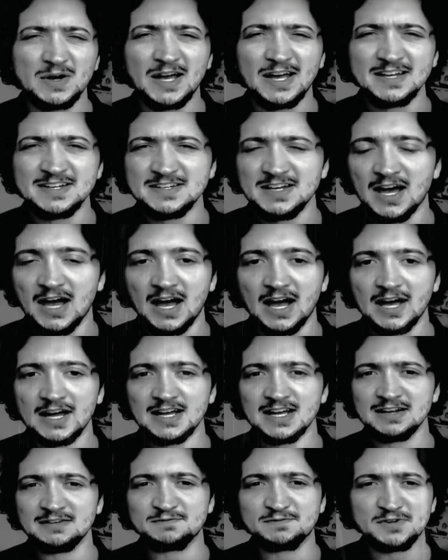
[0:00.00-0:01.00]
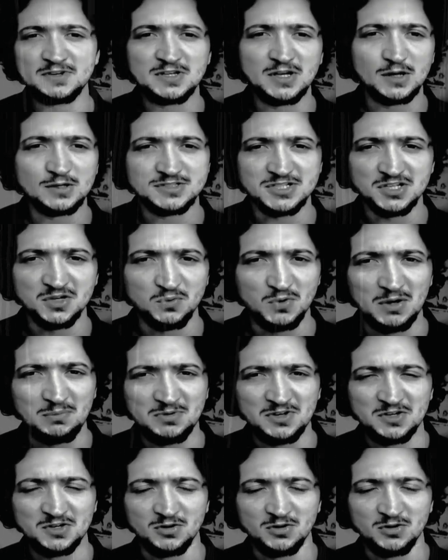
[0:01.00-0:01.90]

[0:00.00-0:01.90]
and for those of you women